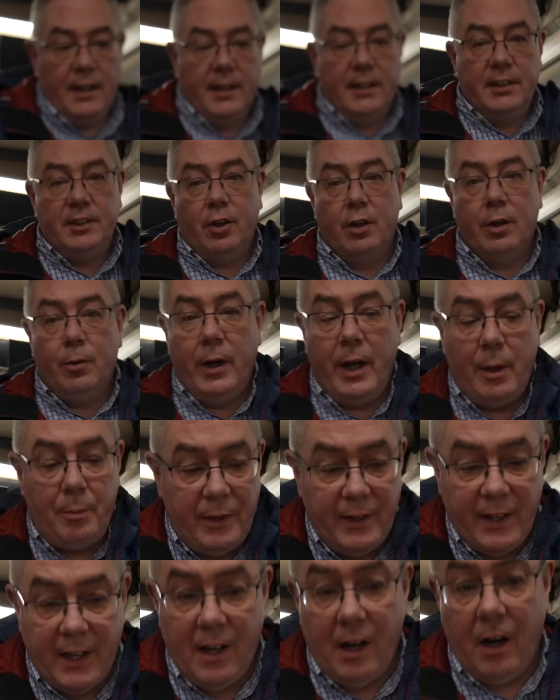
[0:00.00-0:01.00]
She's on her way
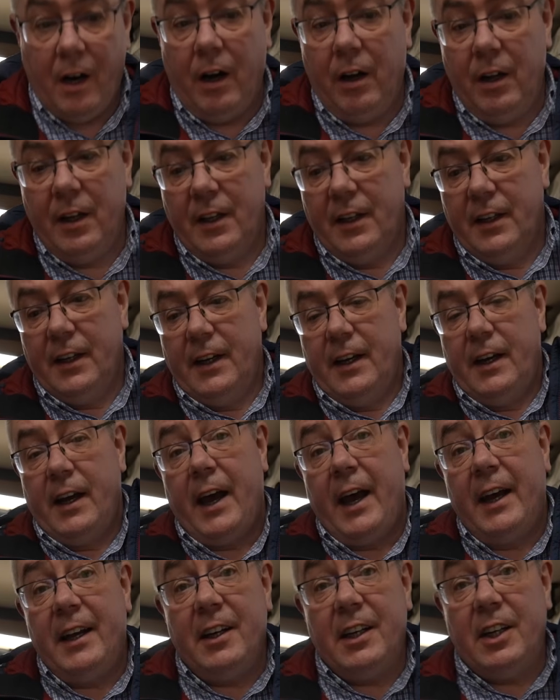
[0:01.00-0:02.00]
up in the car,
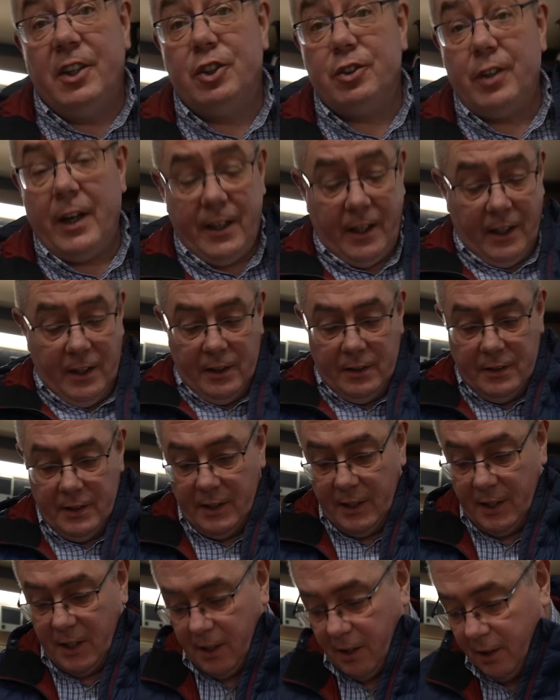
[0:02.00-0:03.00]
and I can track her
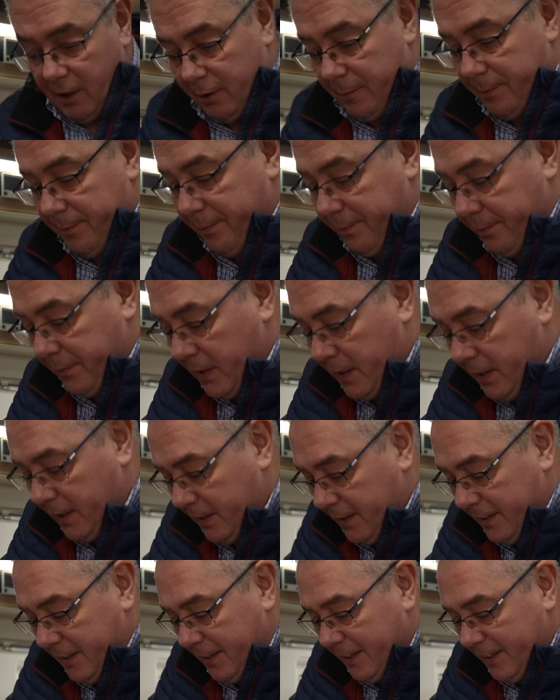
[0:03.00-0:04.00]
in the car.
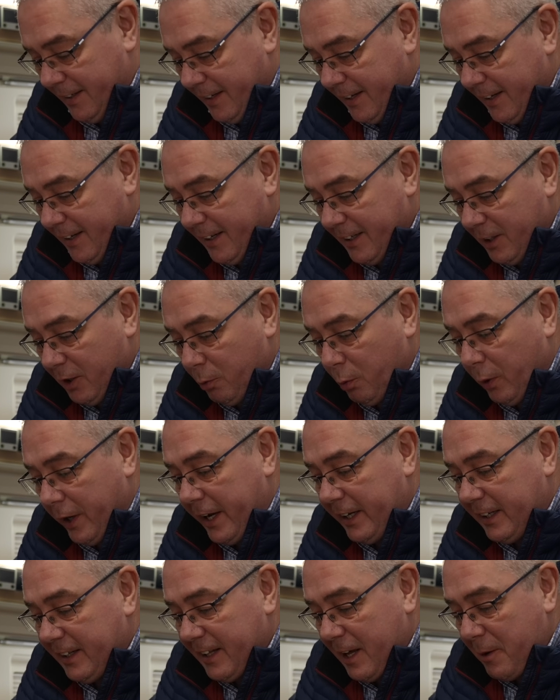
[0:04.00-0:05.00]

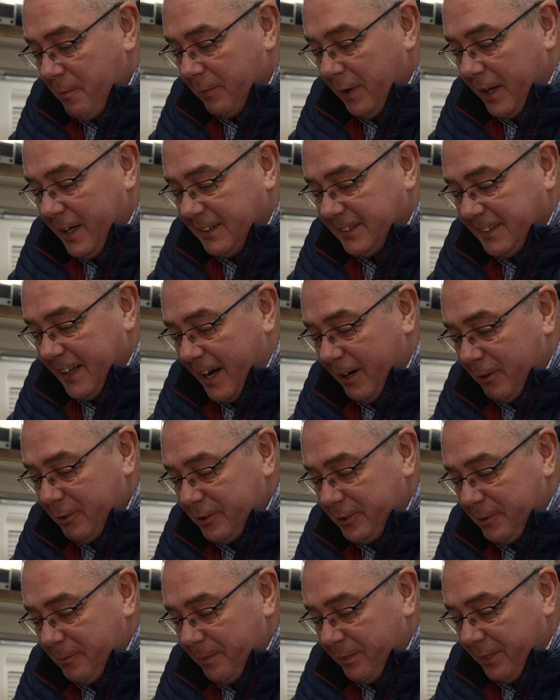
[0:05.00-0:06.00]
Weird that may
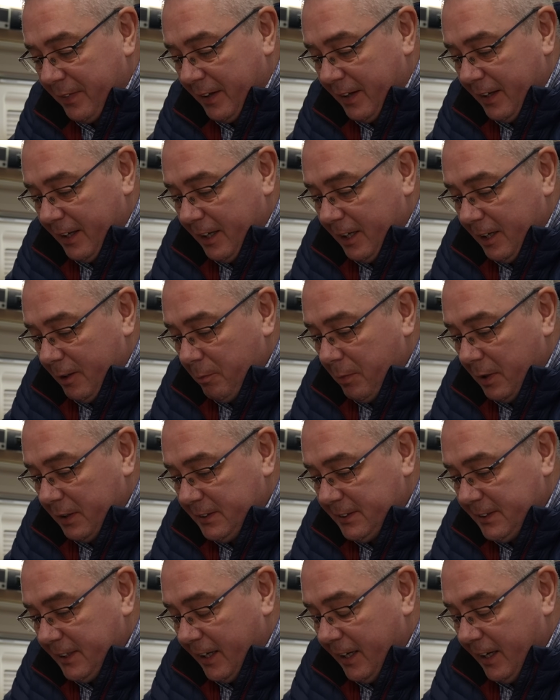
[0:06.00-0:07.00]
sound,
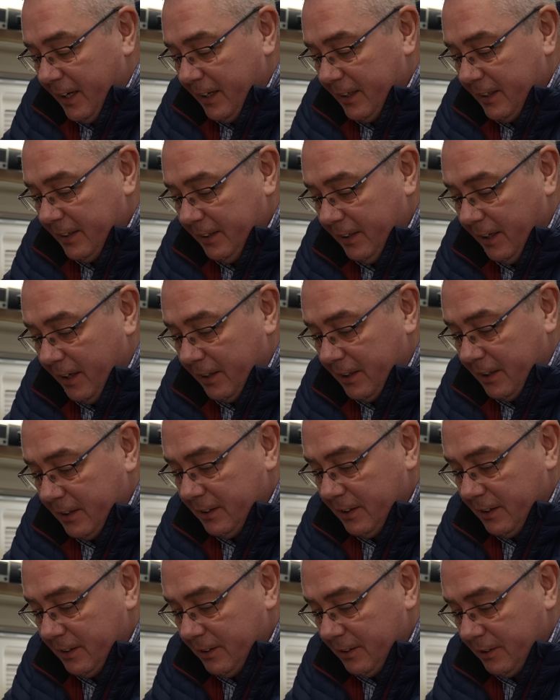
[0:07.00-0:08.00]
but yeah, I
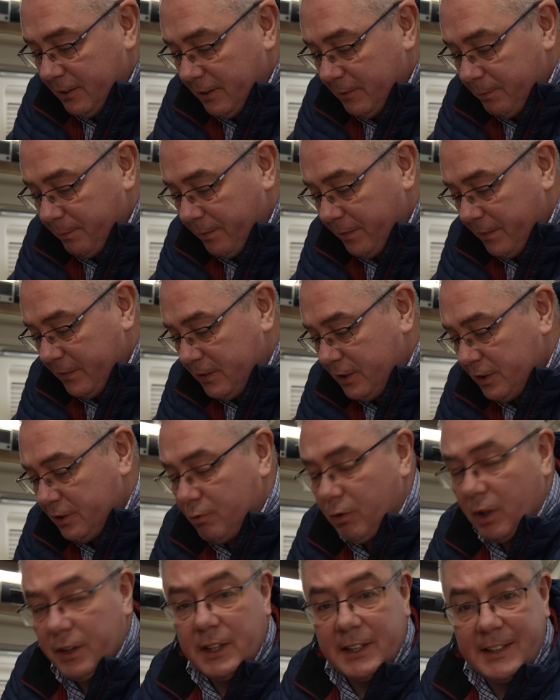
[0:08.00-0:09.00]
can
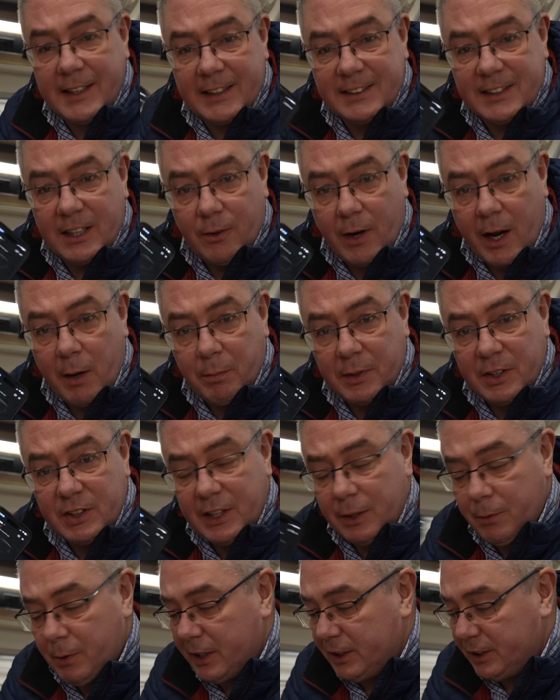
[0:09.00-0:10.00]
just run the Tesla app and
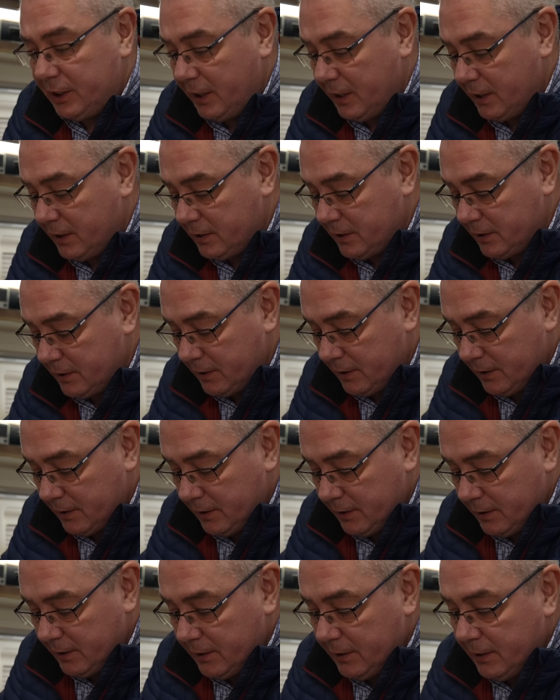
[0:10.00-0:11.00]
see where she is.
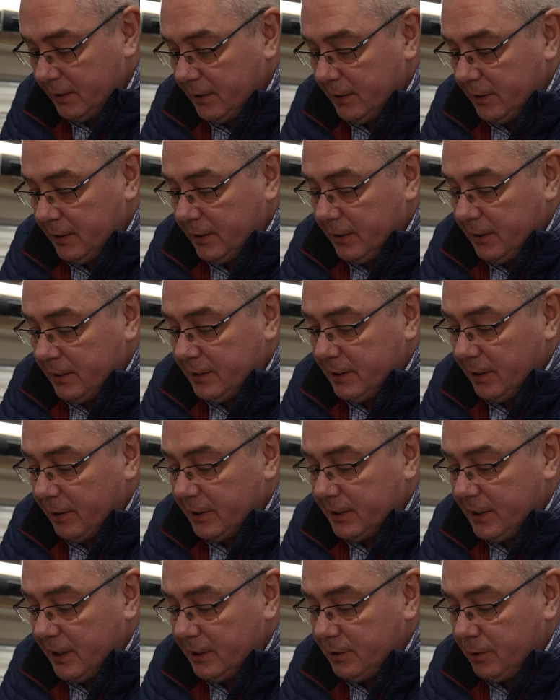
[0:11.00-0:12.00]
So
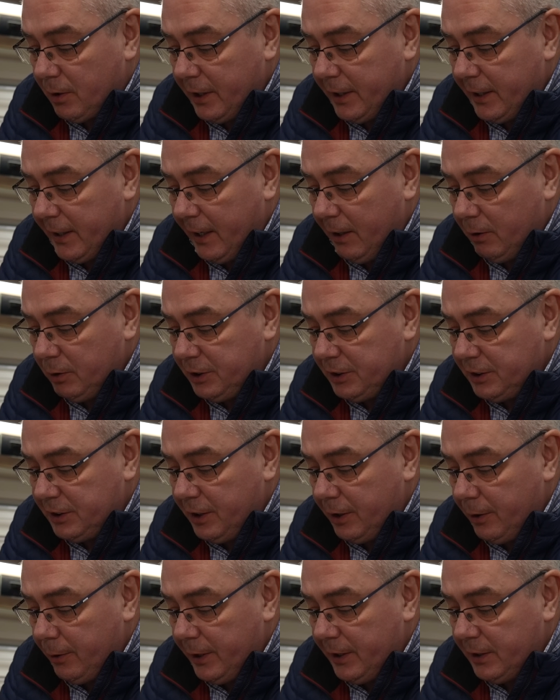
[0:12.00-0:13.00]
it says right now she's
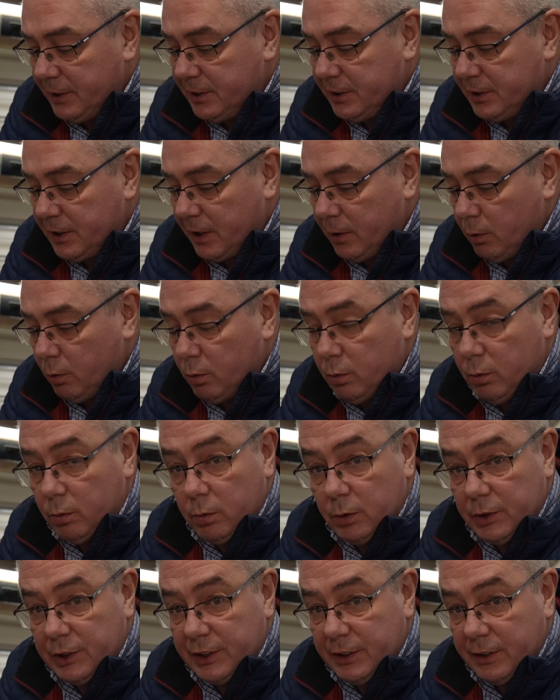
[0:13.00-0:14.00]
doing,
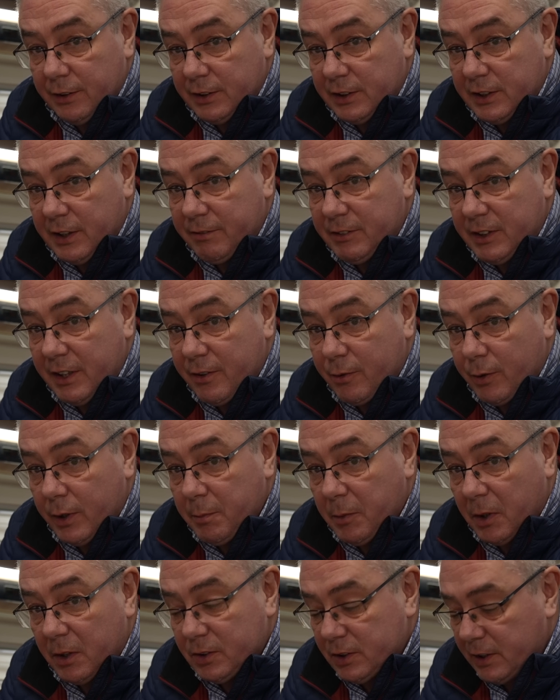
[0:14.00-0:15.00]
she's doing 73
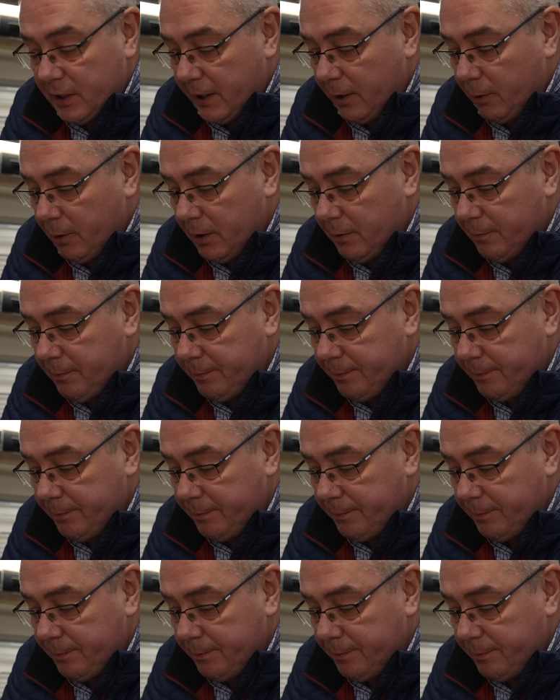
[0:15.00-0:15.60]
miles an hour